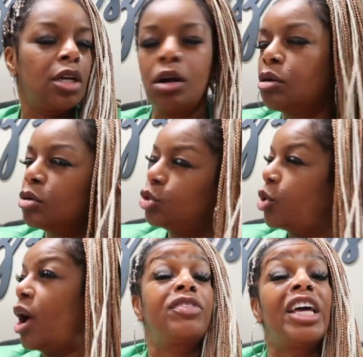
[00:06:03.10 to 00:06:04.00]
and goes
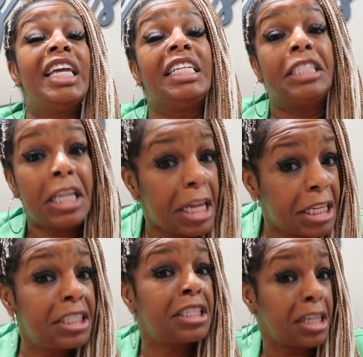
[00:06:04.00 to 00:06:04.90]
the
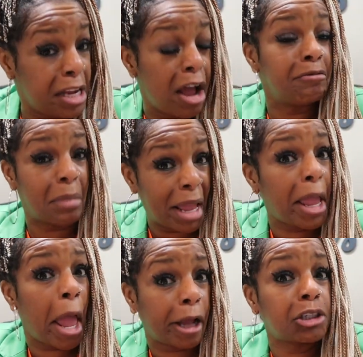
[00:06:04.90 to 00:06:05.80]
intensity of my
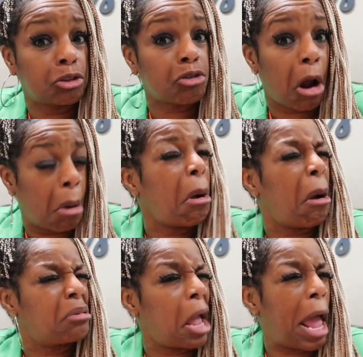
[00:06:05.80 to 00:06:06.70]
extra okay oh,